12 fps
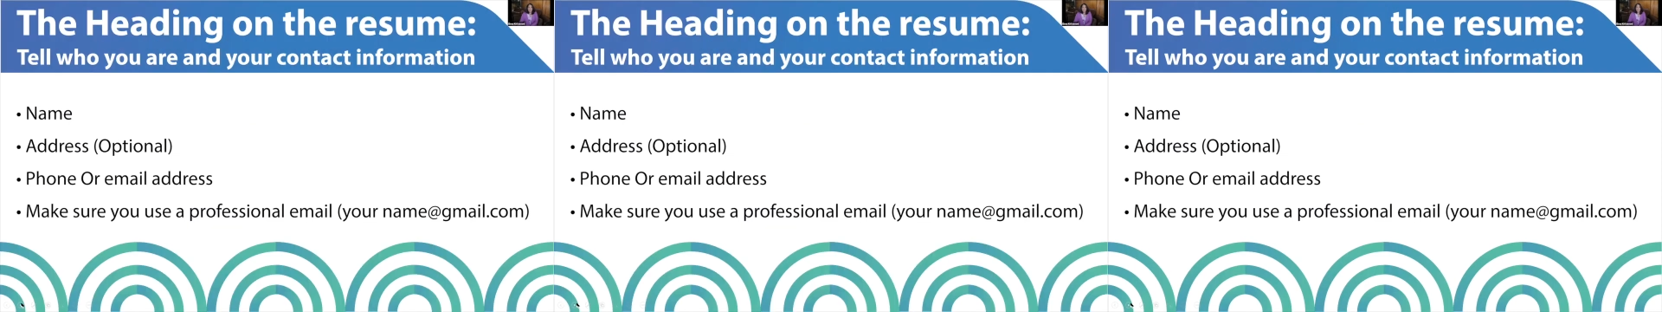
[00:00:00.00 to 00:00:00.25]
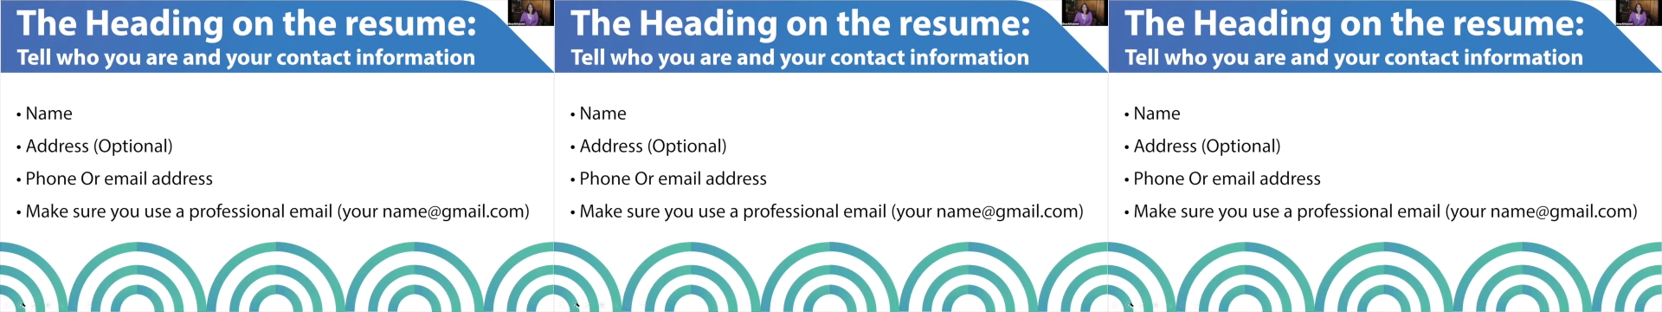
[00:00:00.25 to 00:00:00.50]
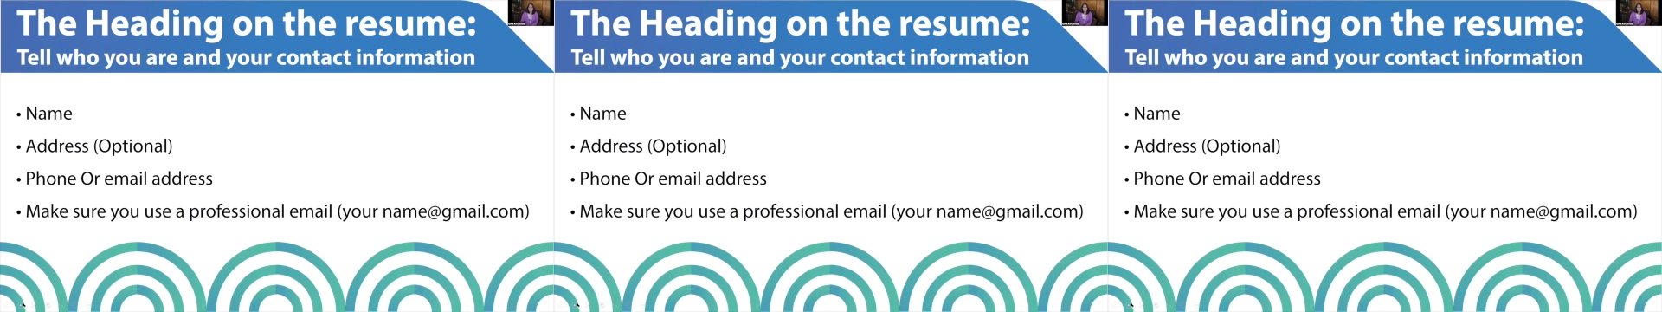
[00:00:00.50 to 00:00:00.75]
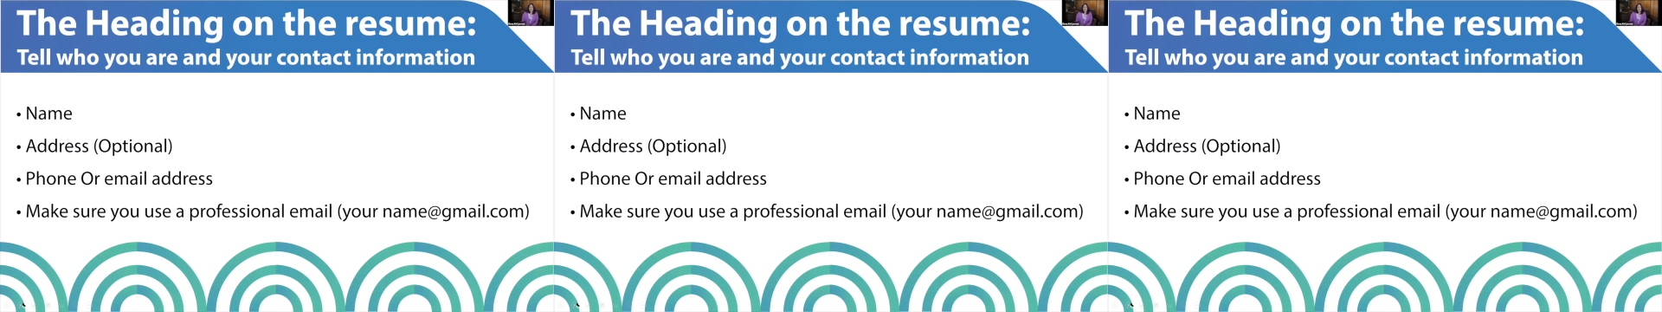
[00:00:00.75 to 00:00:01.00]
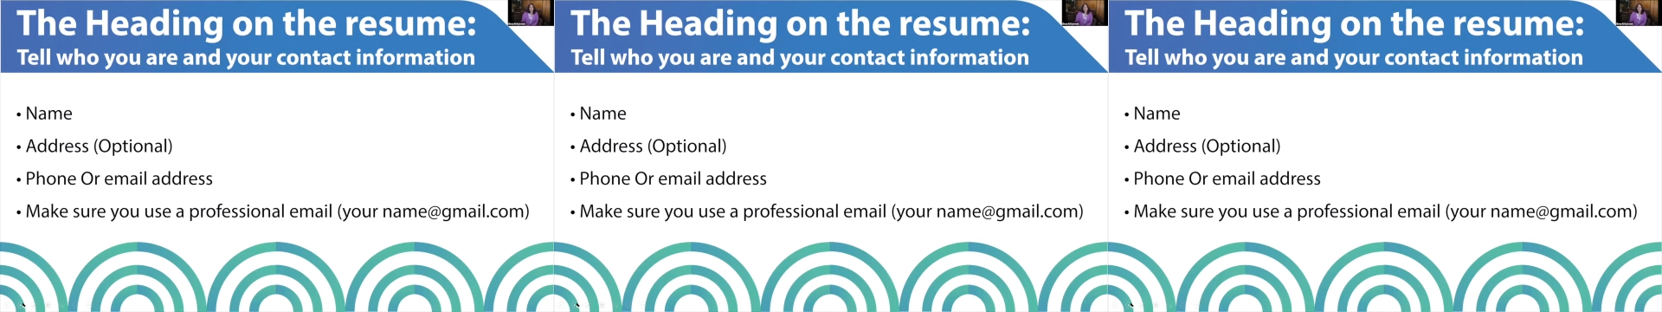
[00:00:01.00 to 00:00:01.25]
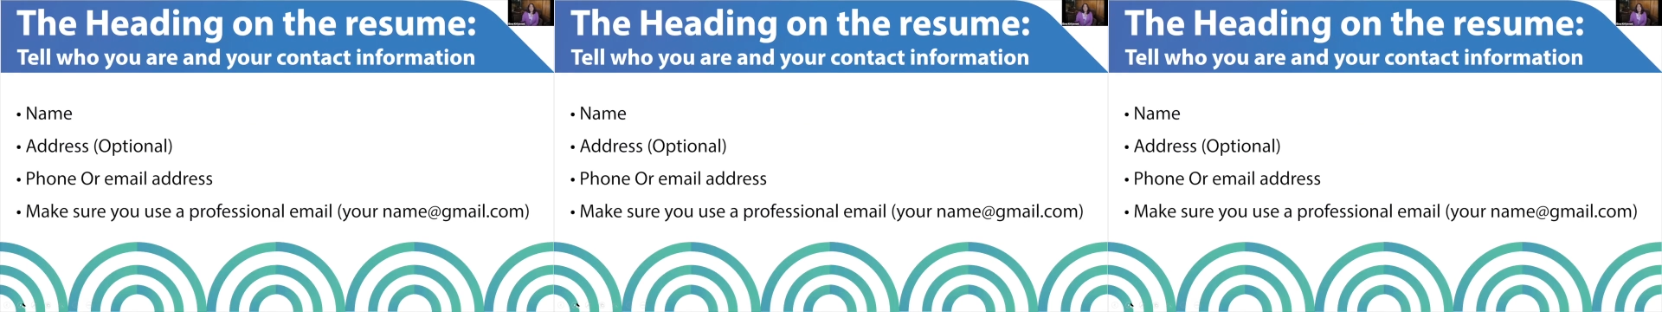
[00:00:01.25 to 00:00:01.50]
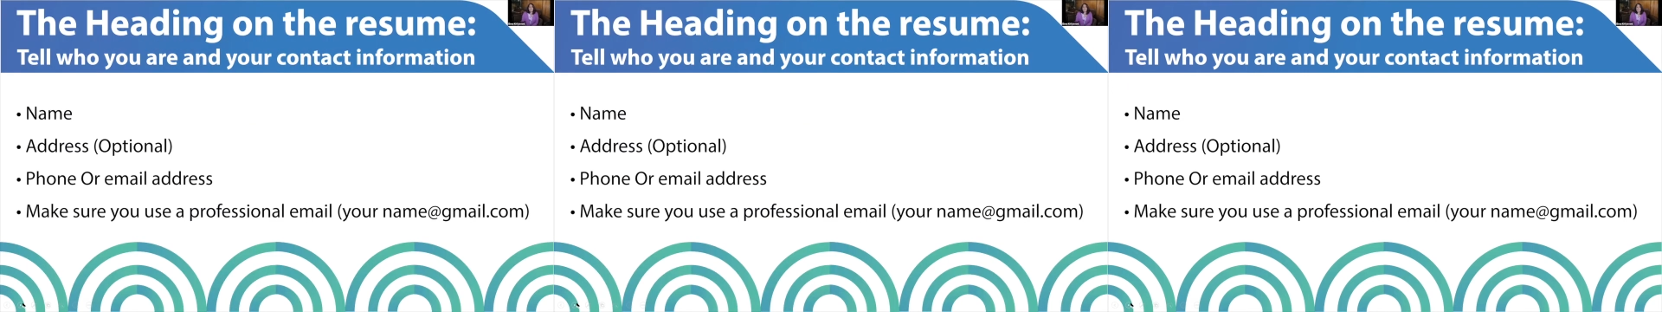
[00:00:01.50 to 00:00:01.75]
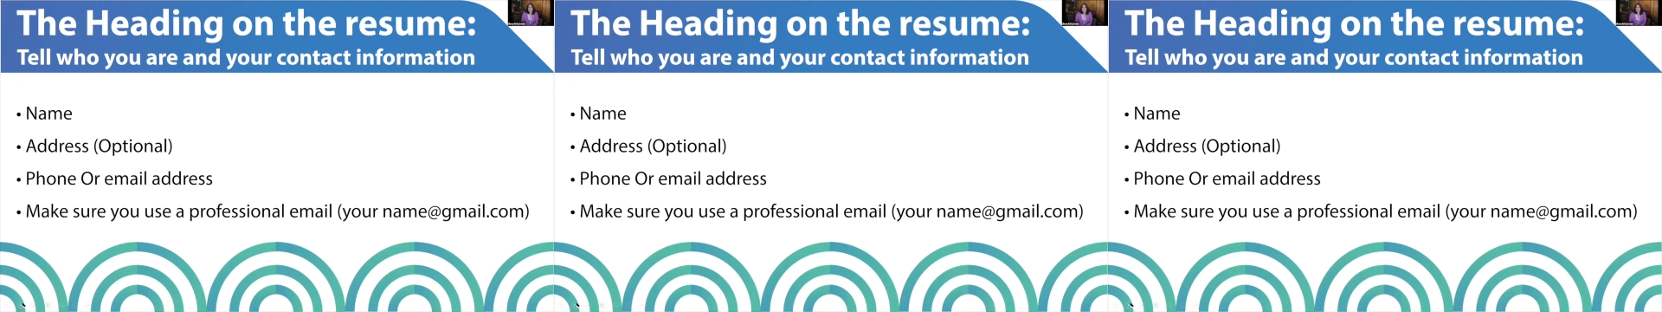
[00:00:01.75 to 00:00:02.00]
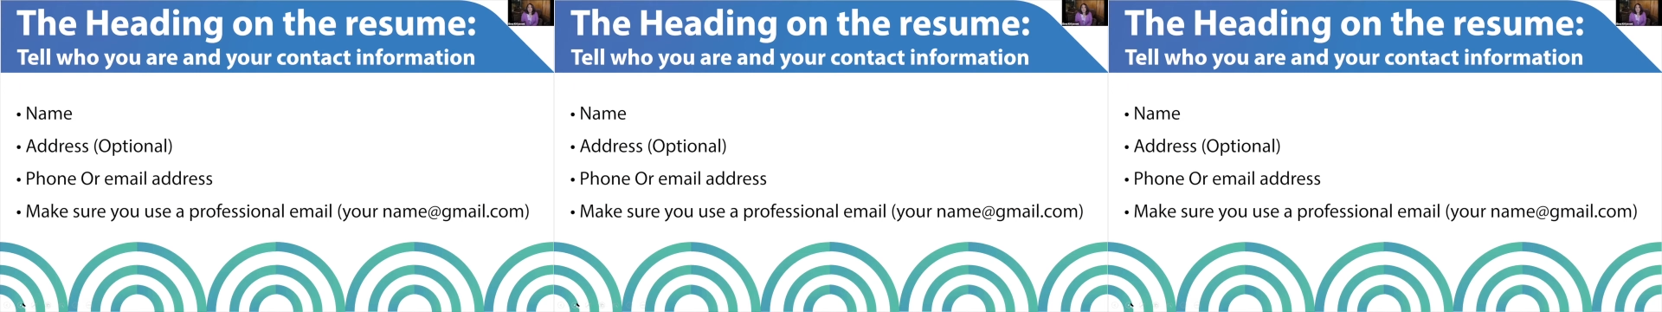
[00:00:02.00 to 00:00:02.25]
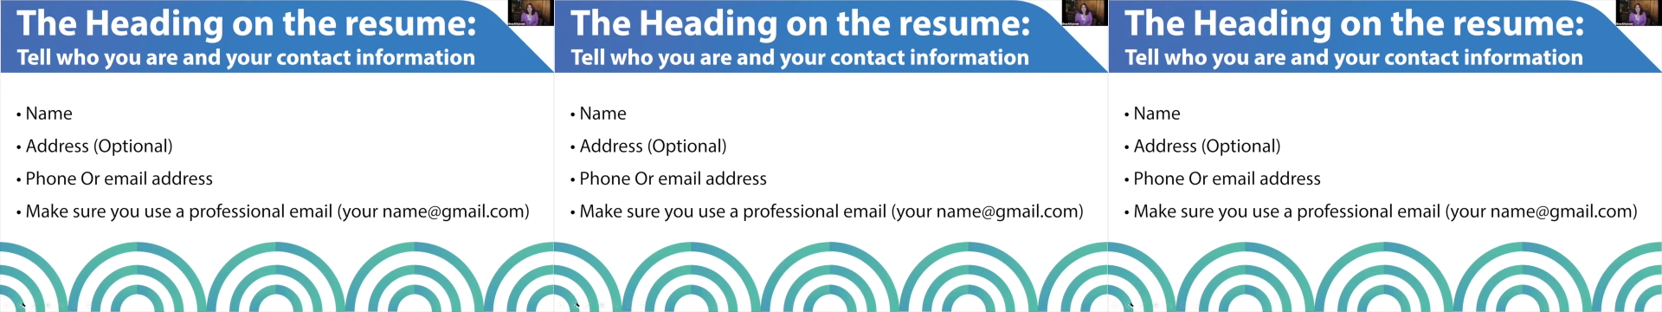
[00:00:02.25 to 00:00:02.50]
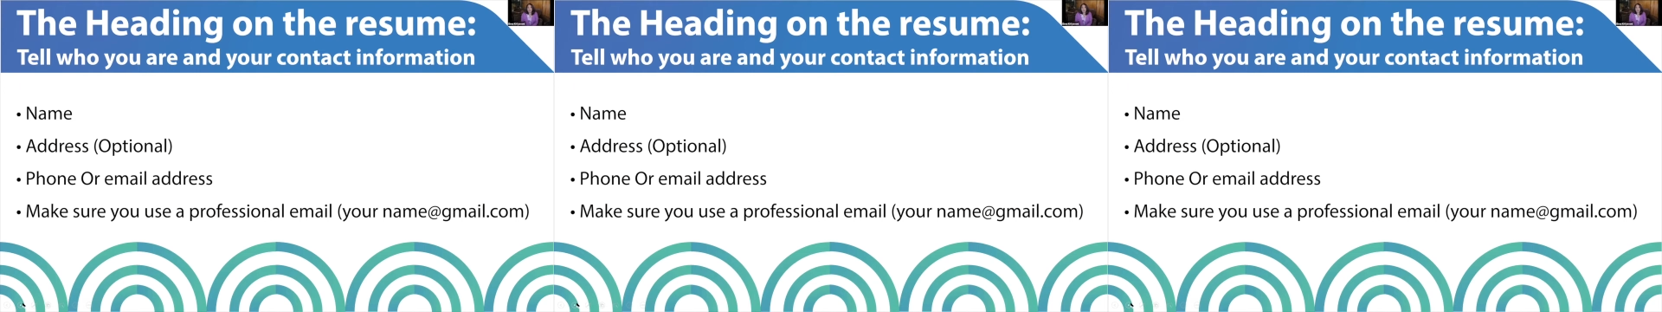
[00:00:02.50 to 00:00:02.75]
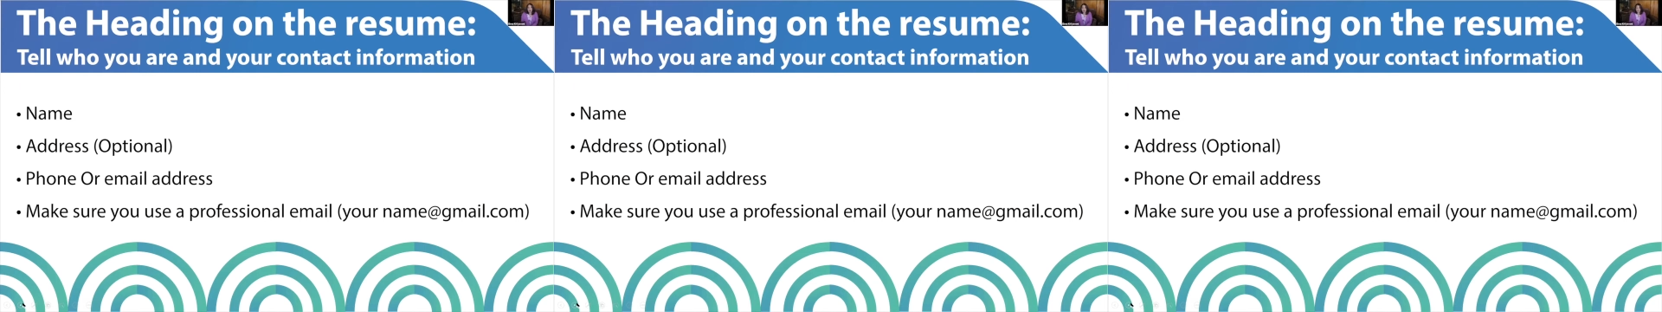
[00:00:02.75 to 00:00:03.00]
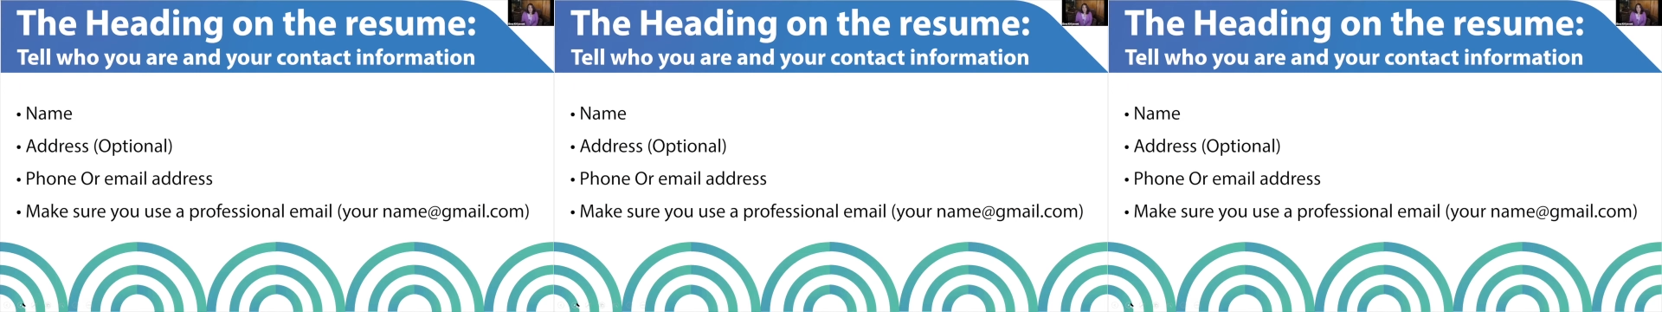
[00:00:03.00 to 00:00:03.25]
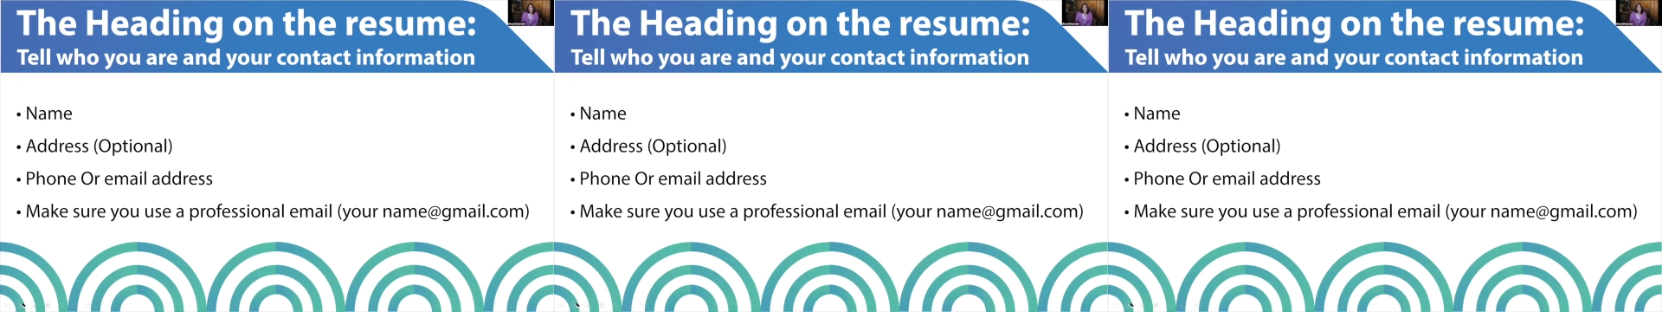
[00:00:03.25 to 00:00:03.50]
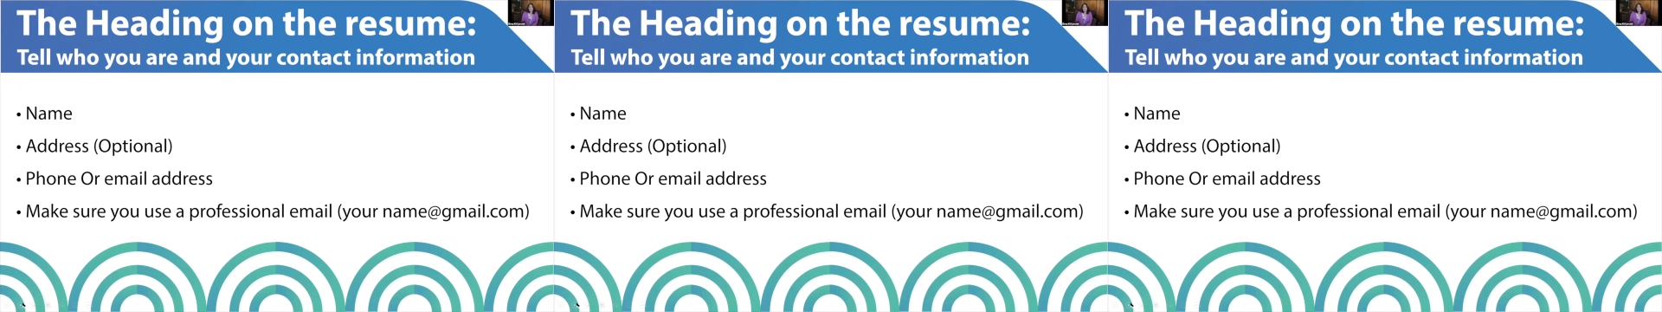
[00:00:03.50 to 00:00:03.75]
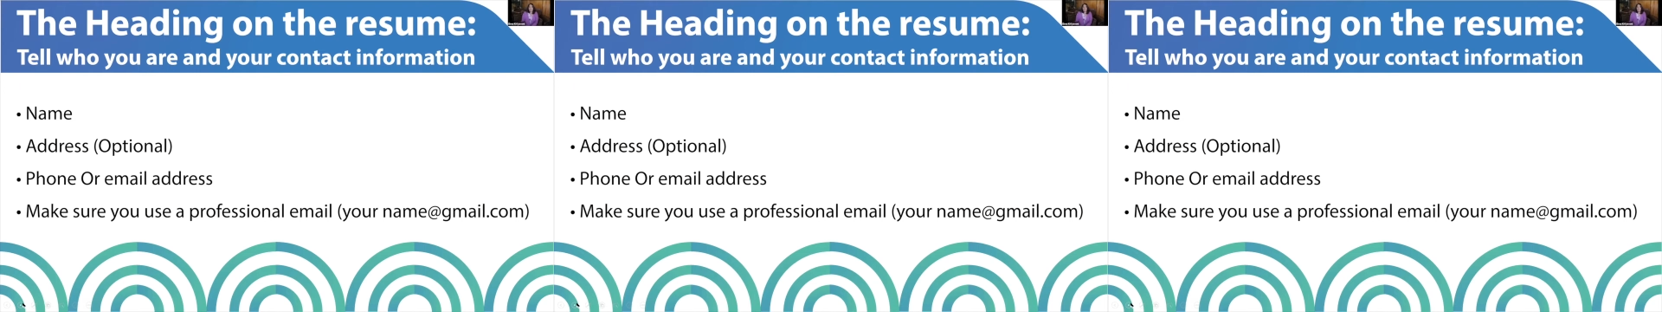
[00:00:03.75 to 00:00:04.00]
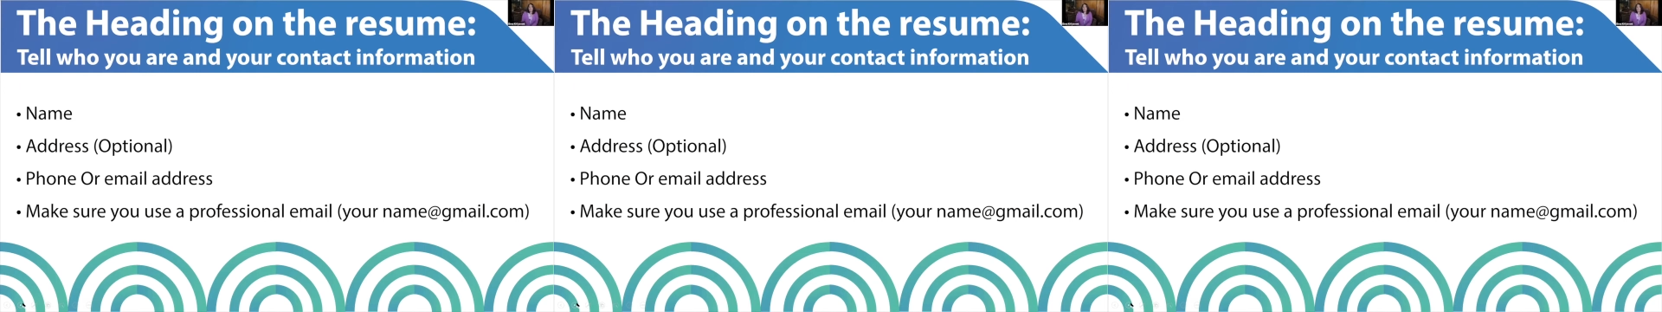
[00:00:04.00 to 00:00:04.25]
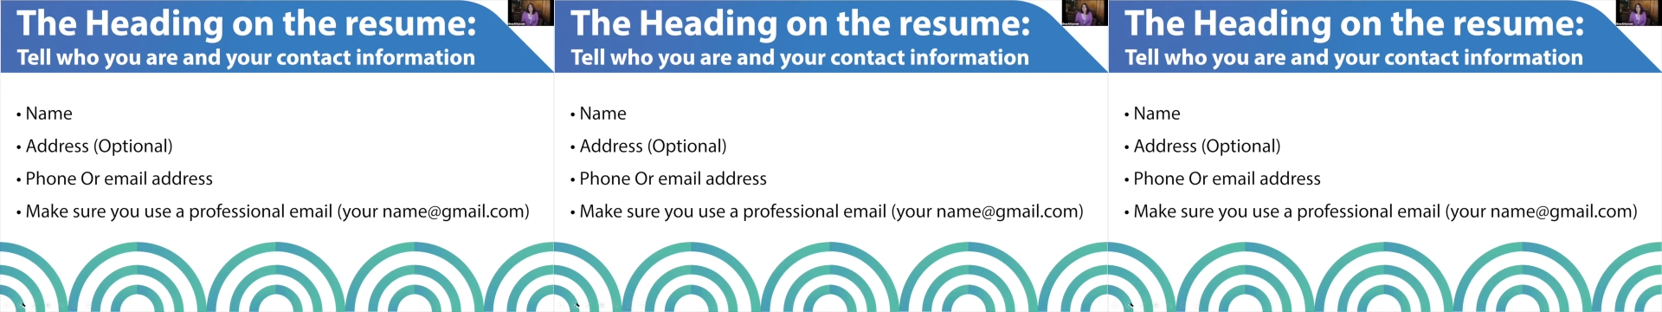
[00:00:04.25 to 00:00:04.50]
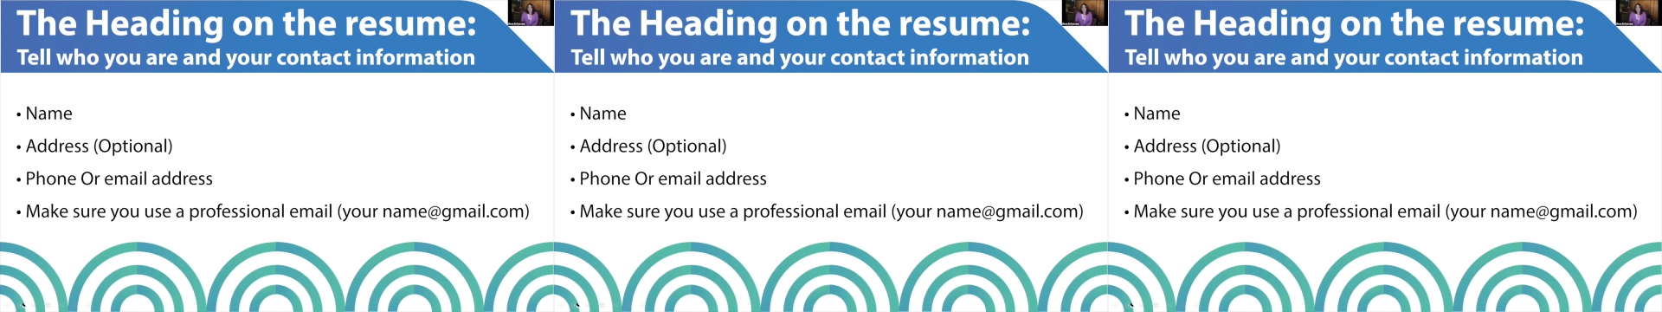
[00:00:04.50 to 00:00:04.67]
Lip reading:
Nobody's mouth can be seen.